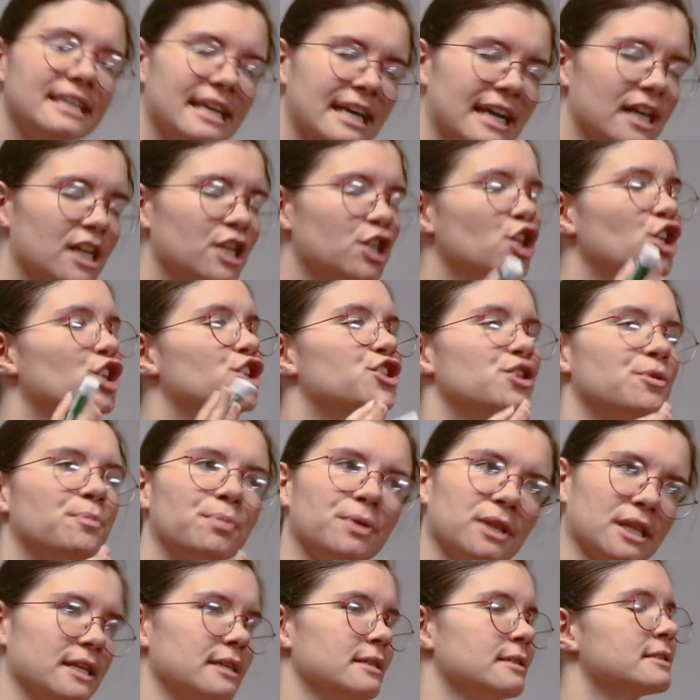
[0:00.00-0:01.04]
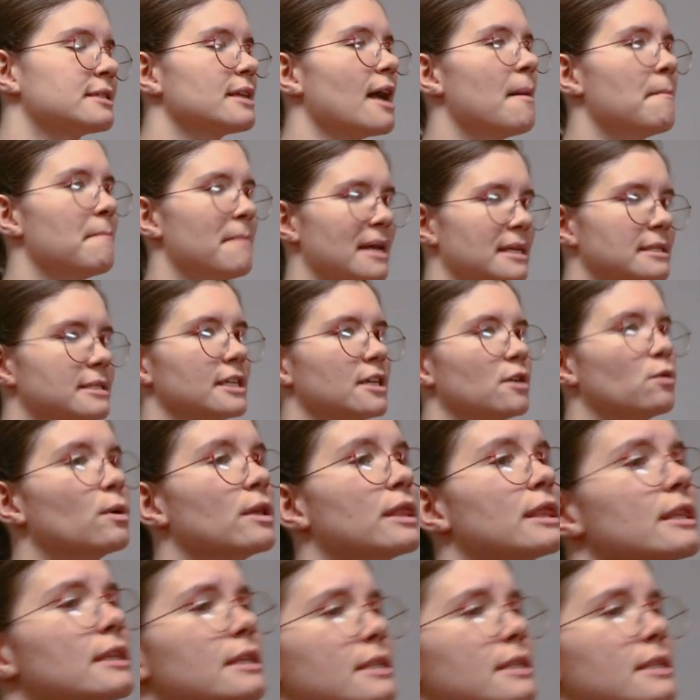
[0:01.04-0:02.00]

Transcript: Dan, could you please stop messing with